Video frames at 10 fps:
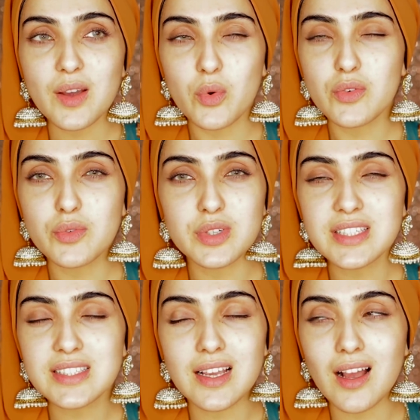We're
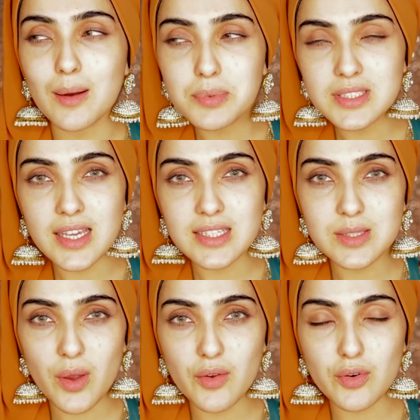just a couple of days
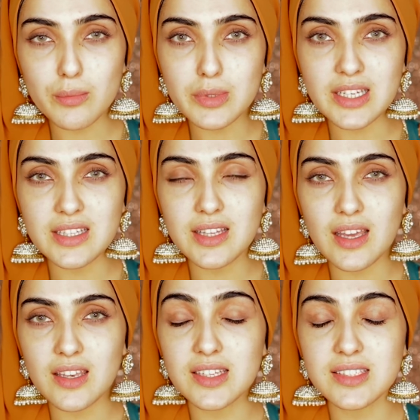away from Eid
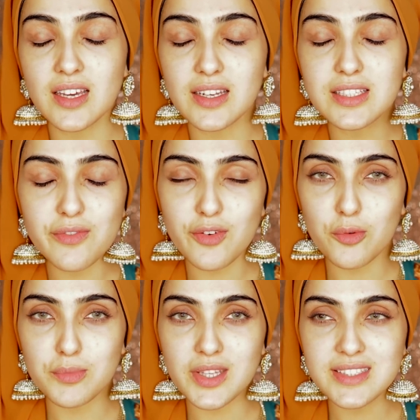and I decided to
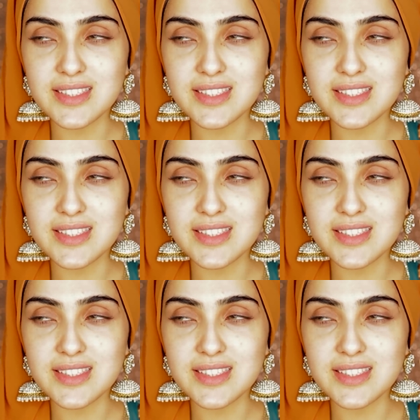film this.